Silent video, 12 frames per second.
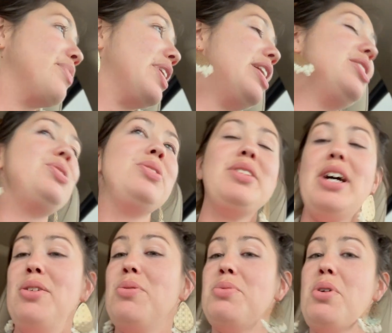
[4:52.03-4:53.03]

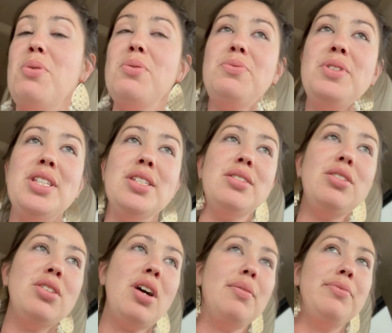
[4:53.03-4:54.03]
I don't know if it's the
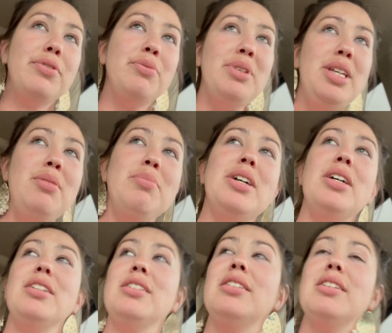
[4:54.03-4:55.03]
job for me, but
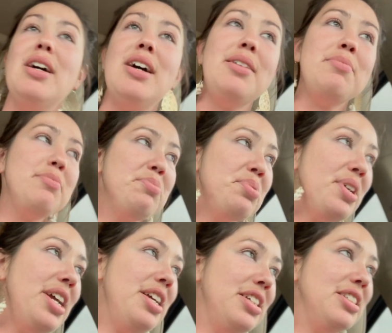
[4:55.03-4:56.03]
I'm
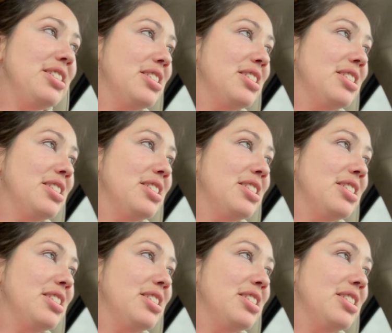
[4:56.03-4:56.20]
praying